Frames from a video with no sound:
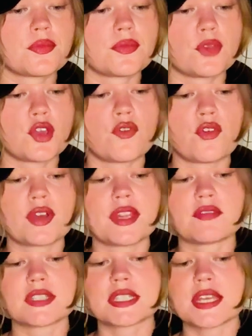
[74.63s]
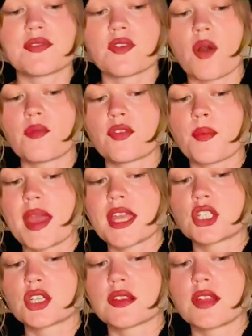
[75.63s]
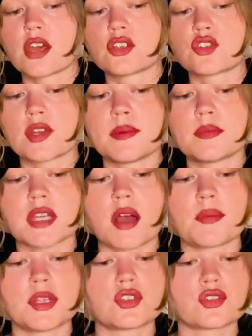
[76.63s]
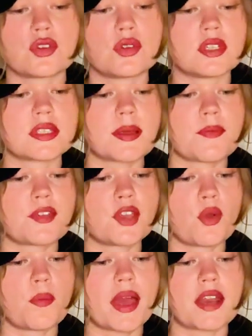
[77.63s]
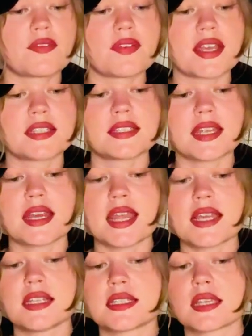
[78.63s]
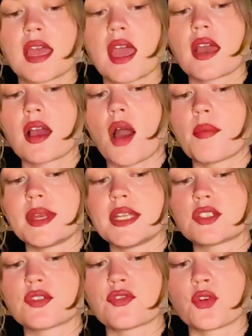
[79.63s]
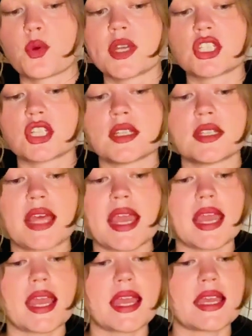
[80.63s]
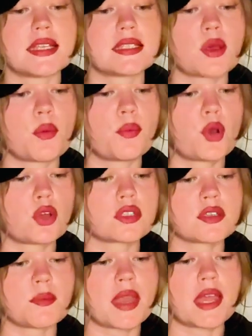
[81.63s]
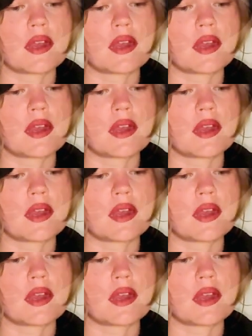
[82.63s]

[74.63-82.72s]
You've already received confirmation that a dream's coming true, that something you're manifesting is coming into fruition, that it is blossoming.